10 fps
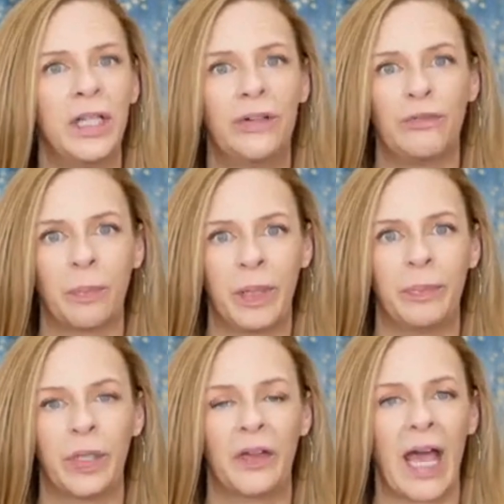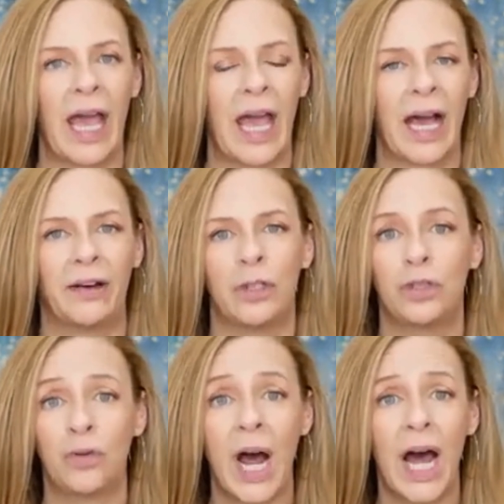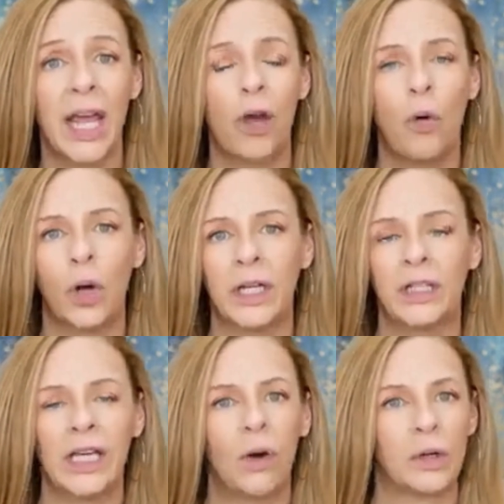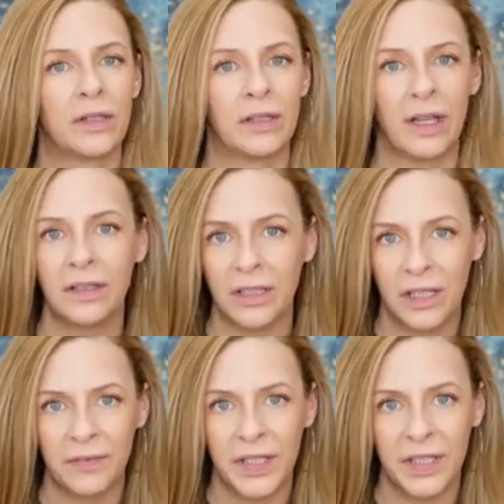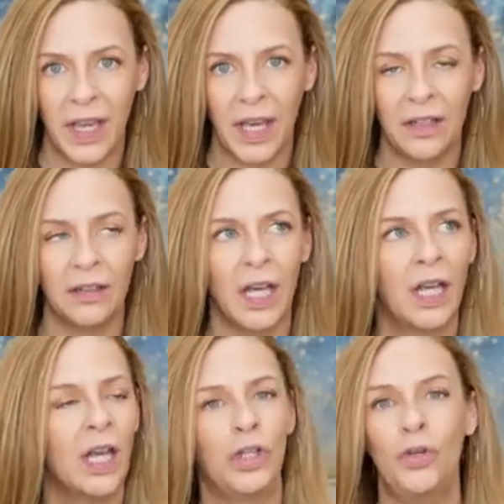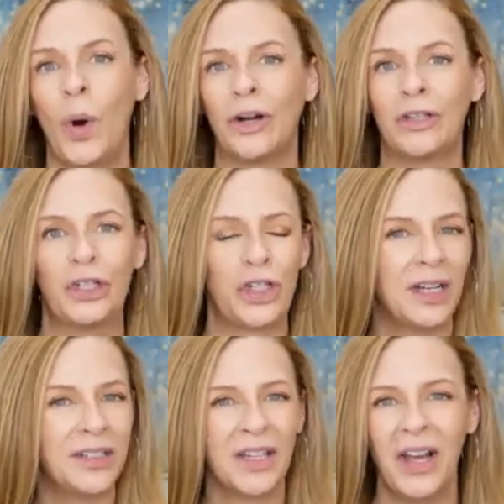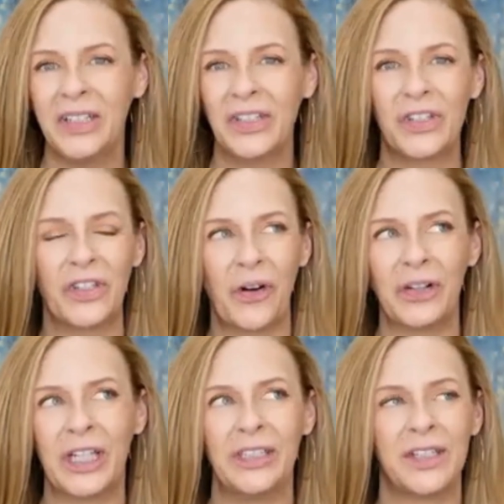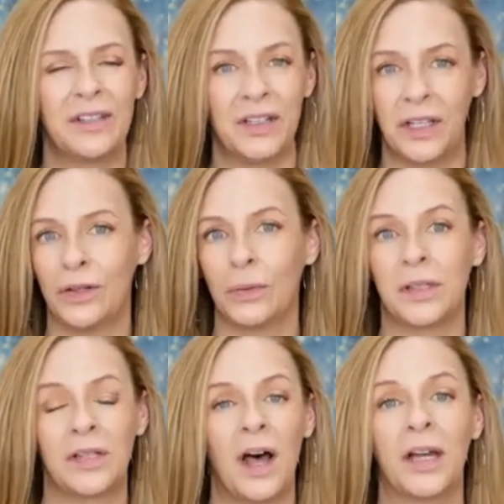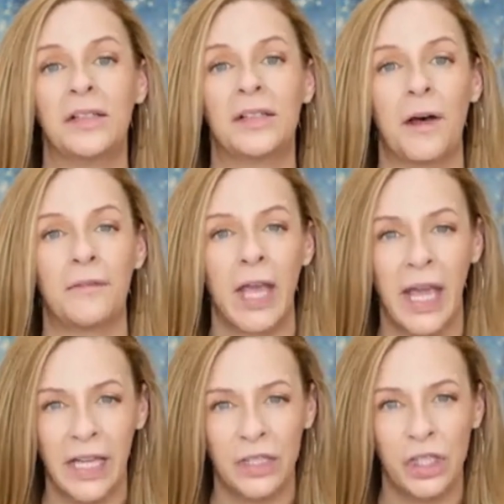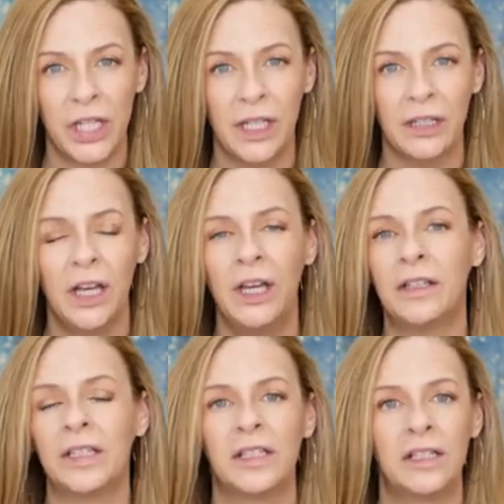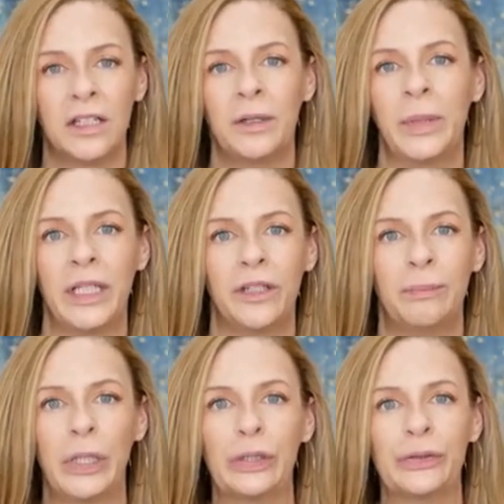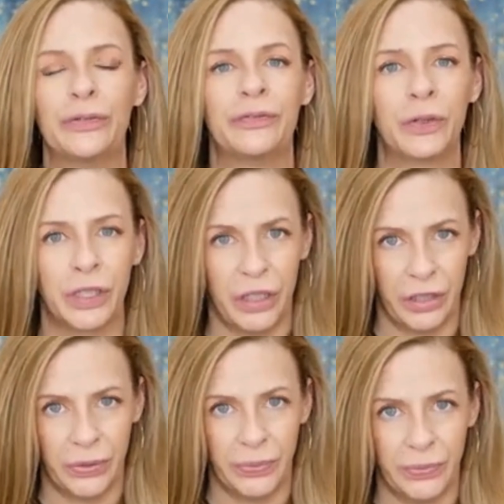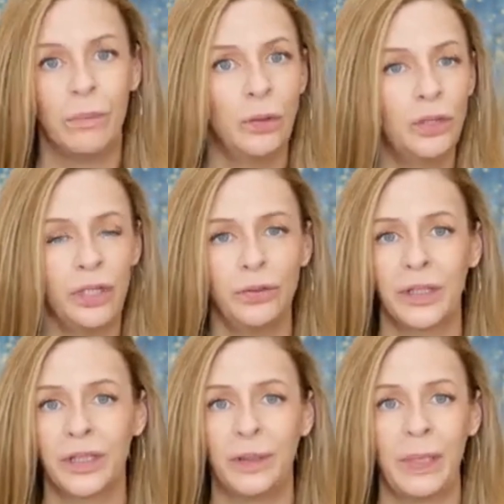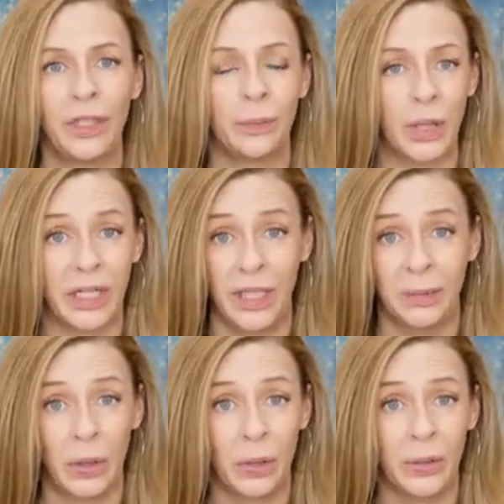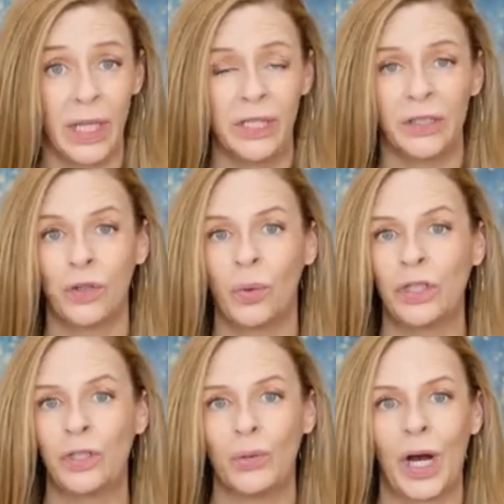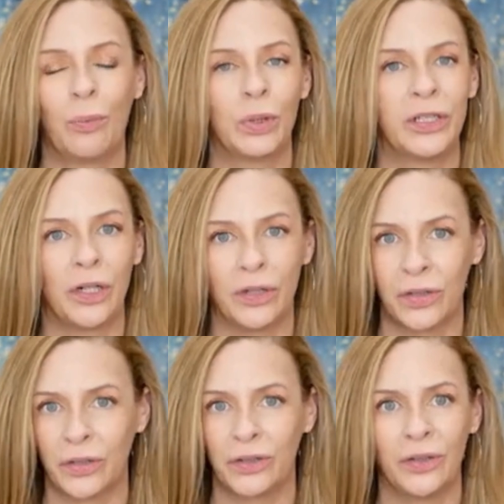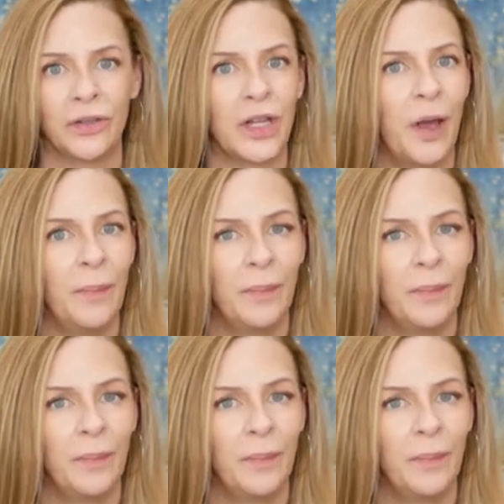be for people that have dry, oily, or sensitive skin. You are just kind of starting to see those signs of aging. This is going to be the mode for you. Mode 2 is going to be your brightening mode. It is going to help with dark circles,